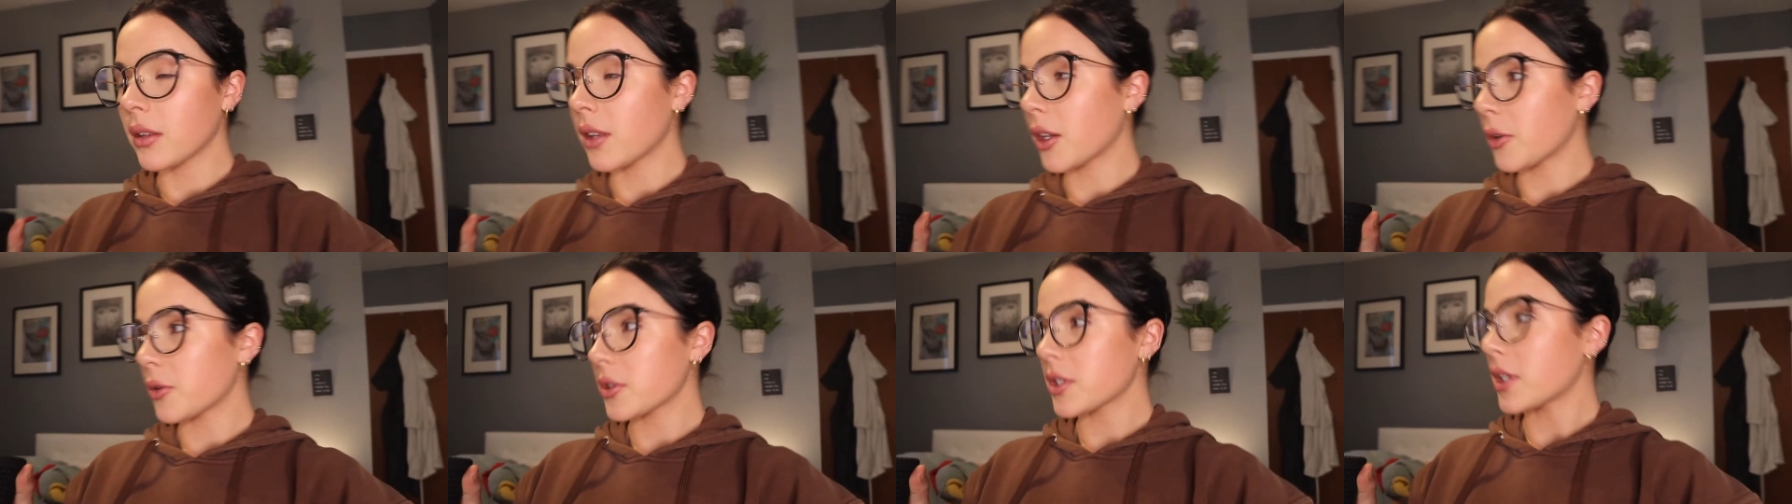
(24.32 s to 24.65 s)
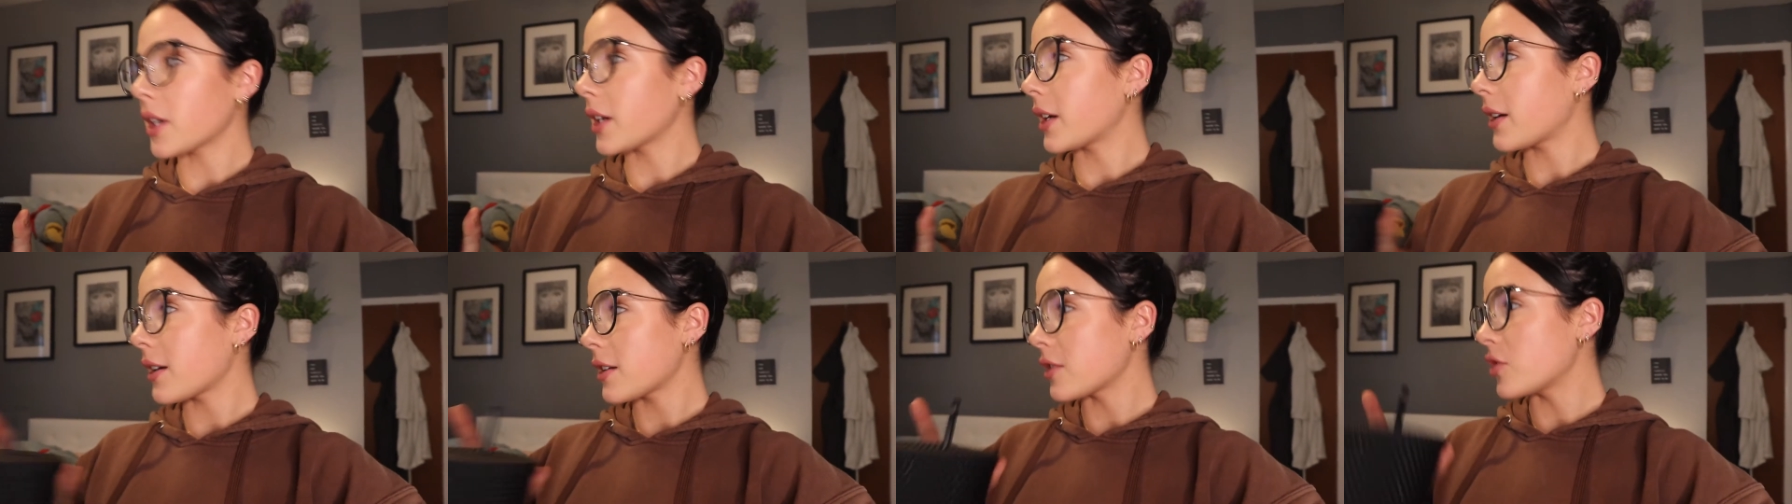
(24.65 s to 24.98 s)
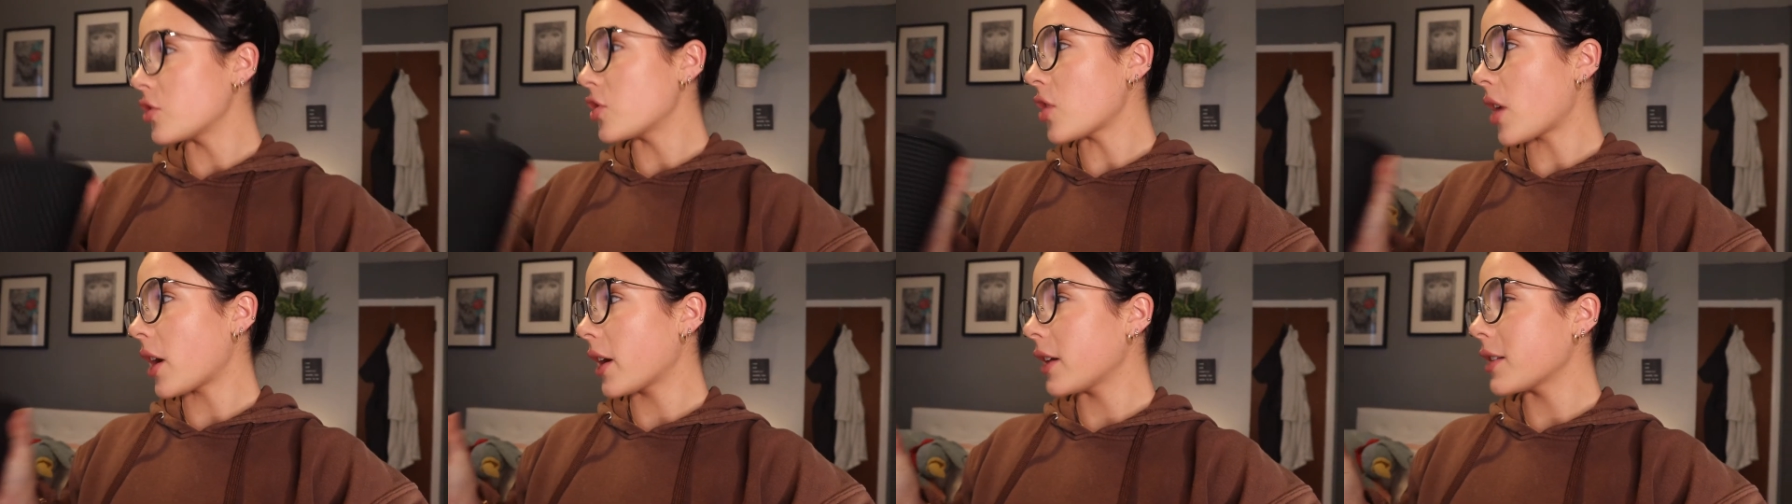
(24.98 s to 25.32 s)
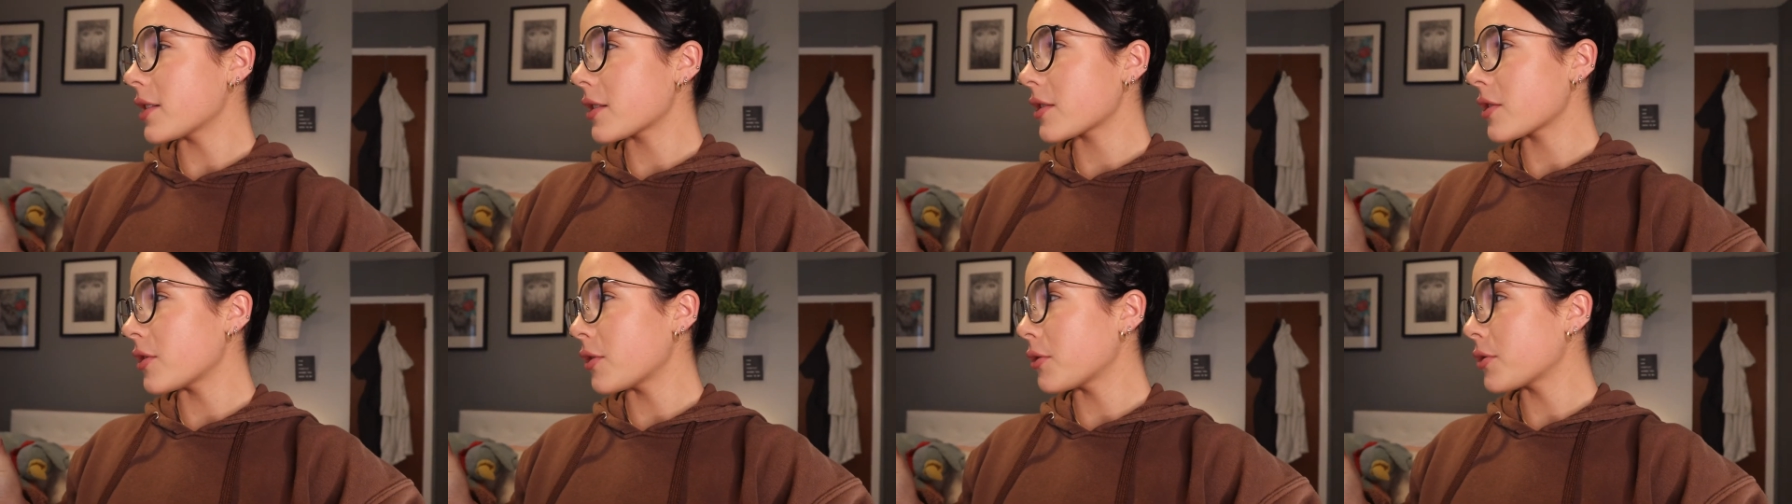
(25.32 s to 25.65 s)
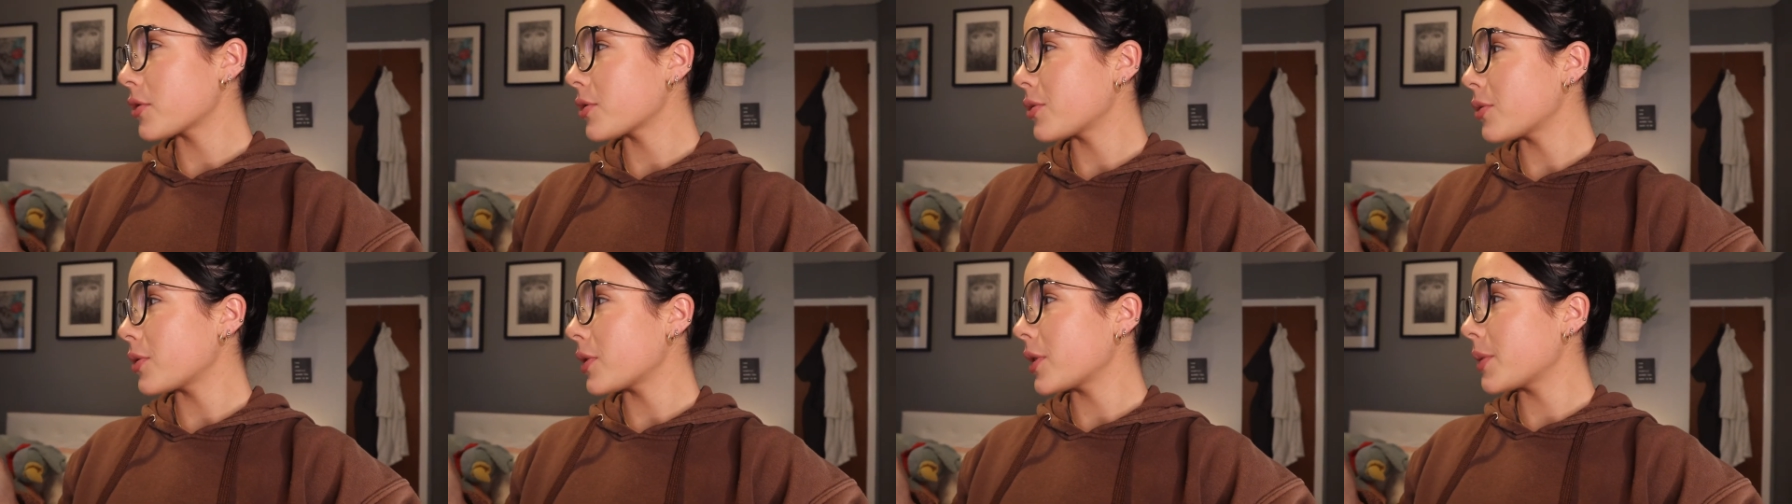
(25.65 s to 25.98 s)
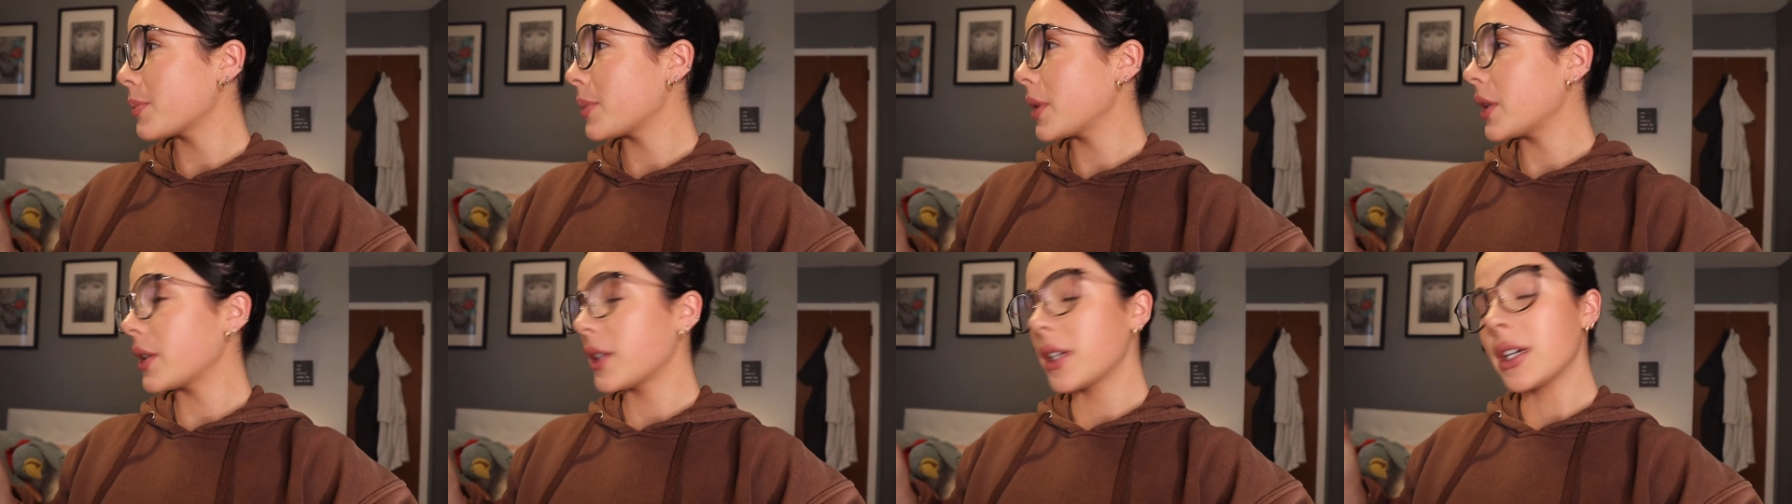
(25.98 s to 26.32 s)
There was like a giant
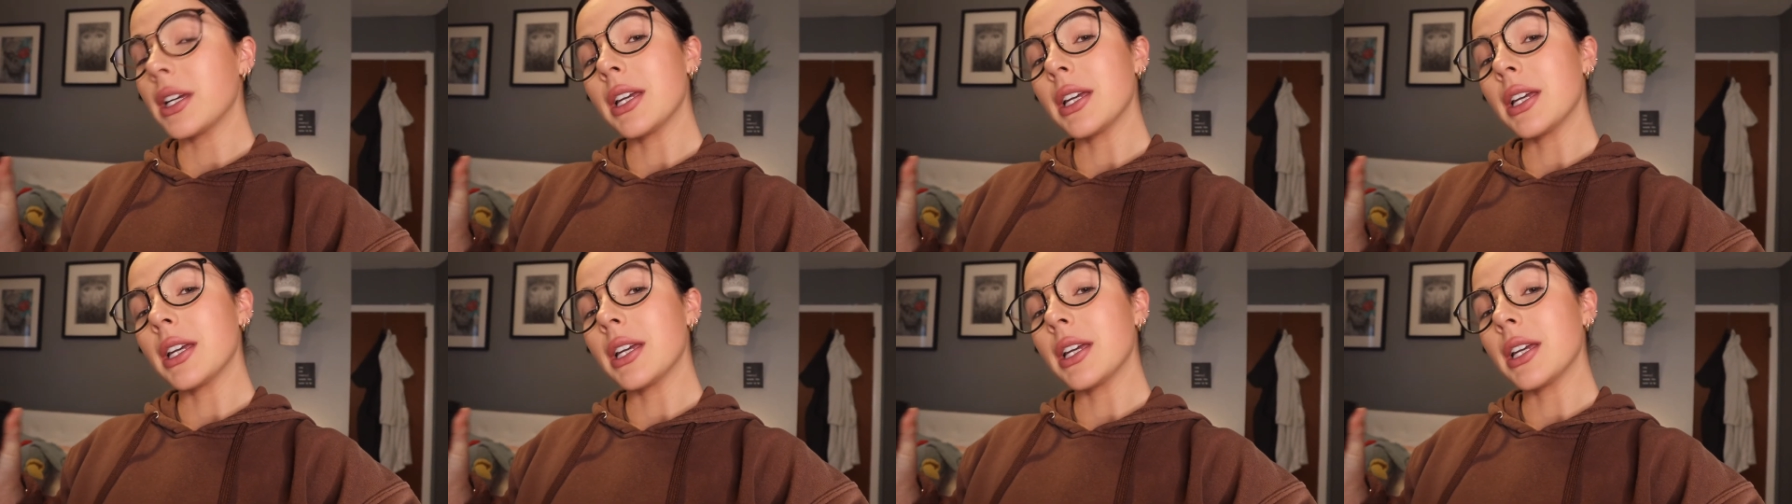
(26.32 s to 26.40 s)
snowstorm